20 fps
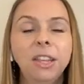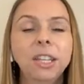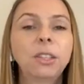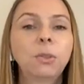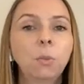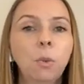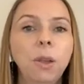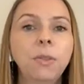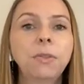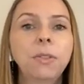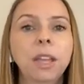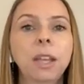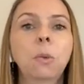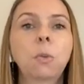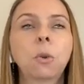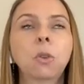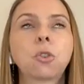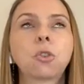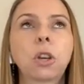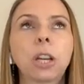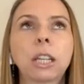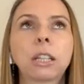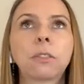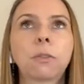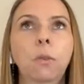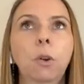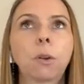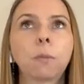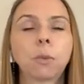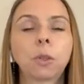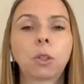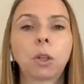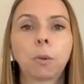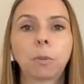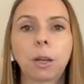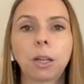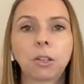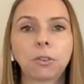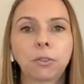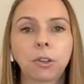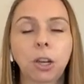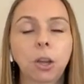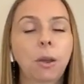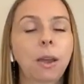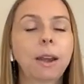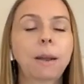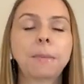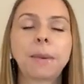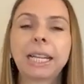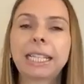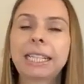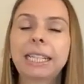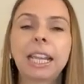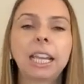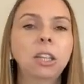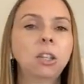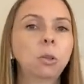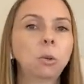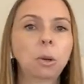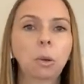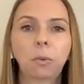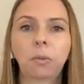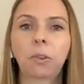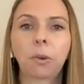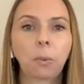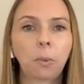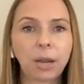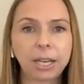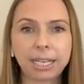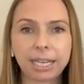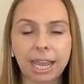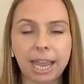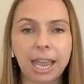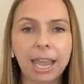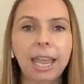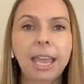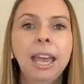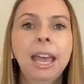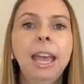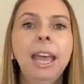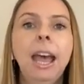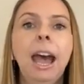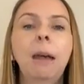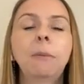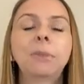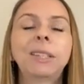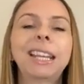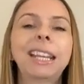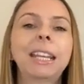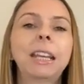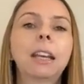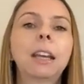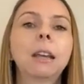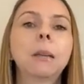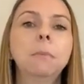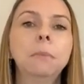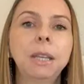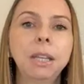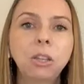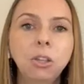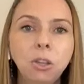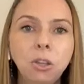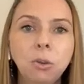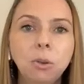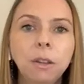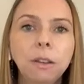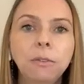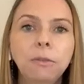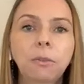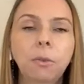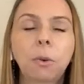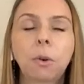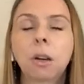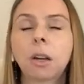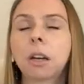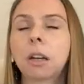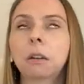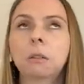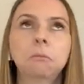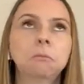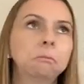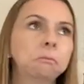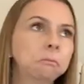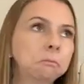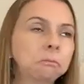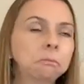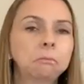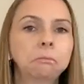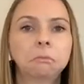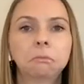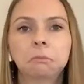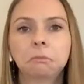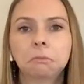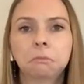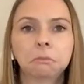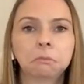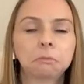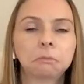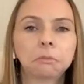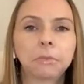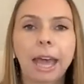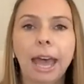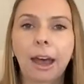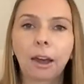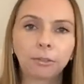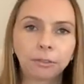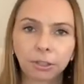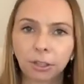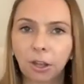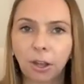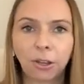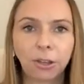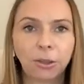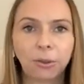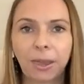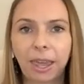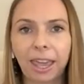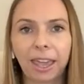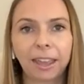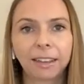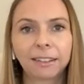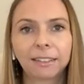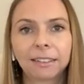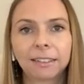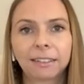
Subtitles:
one thing will transform so much for you. And I'm not saying do it for one day. I'm saying commit to it for however long you can.